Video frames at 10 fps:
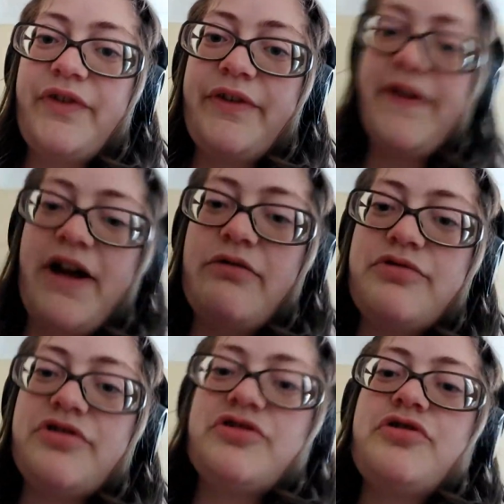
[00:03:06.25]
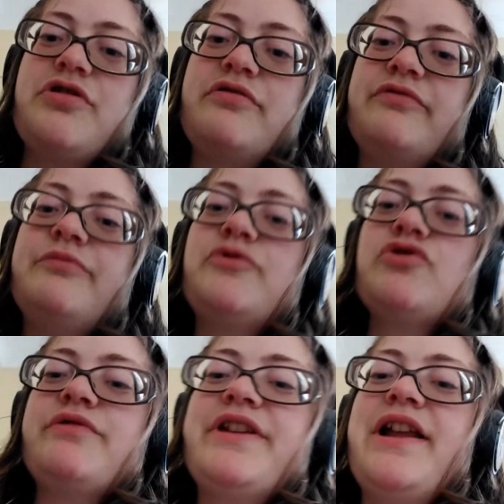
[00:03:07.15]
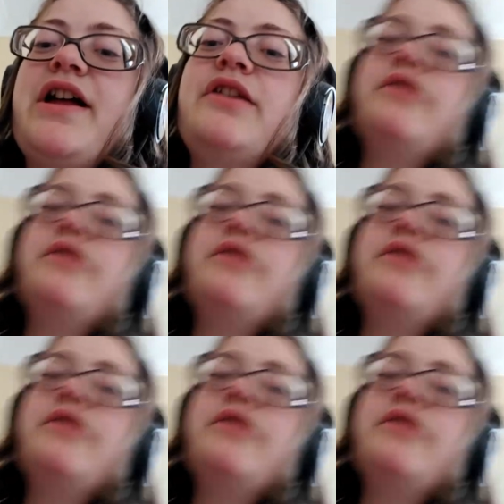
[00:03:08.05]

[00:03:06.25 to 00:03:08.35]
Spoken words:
that was a song from Johnny Lando,